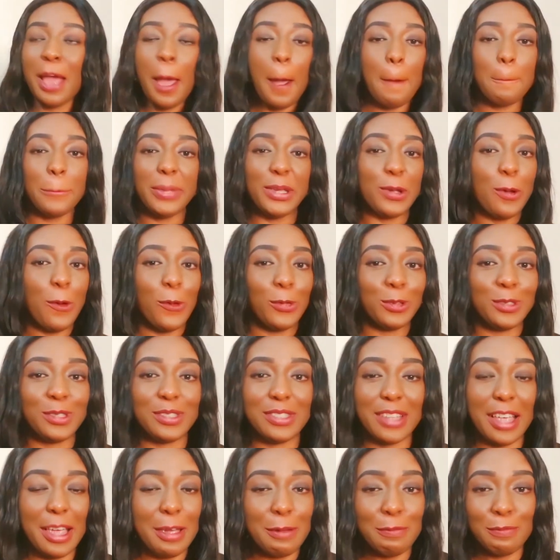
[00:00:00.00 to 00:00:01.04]

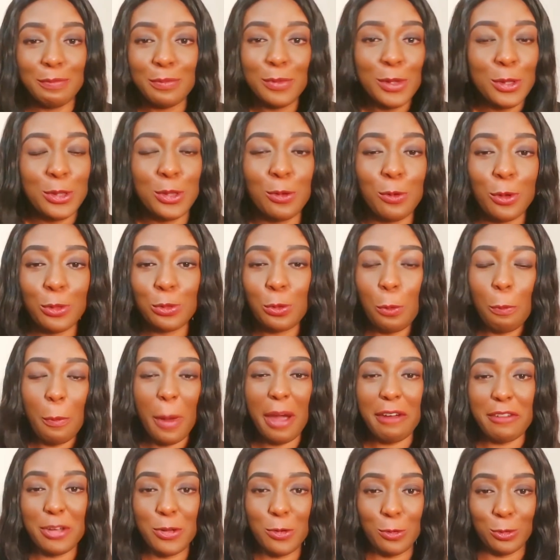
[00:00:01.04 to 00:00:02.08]
you want to
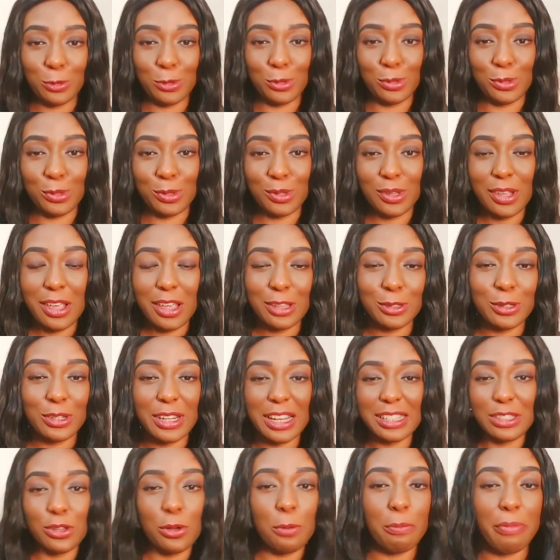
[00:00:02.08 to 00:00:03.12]
marry us so
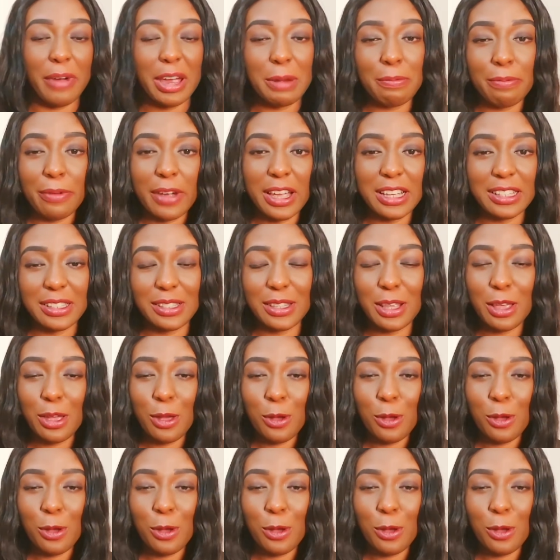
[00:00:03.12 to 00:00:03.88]
that your bride price